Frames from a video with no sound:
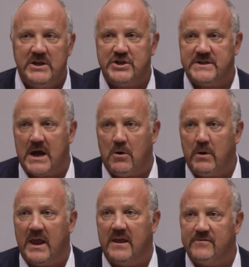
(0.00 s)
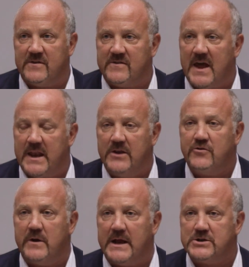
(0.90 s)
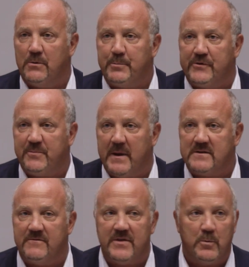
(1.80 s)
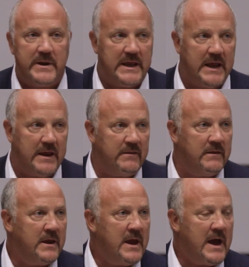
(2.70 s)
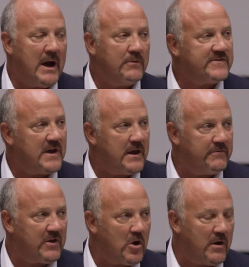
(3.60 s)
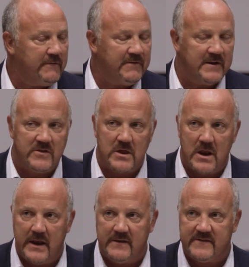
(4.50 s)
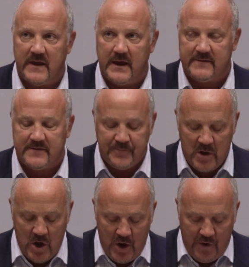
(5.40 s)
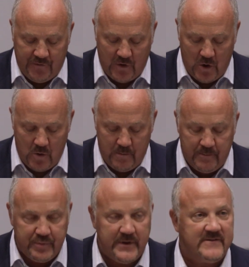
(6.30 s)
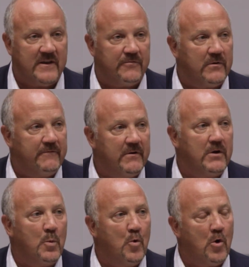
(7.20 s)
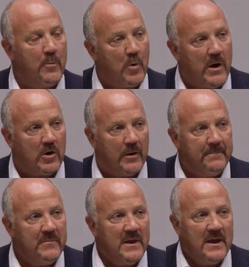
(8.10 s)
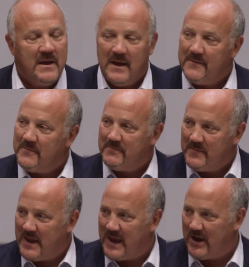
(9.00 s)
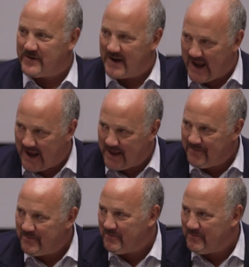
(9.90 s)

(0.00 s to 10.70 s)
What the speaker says: reaches out and gives us that international perspective that we need outside of the confines of the United States. So please give her a very warm welcome here today.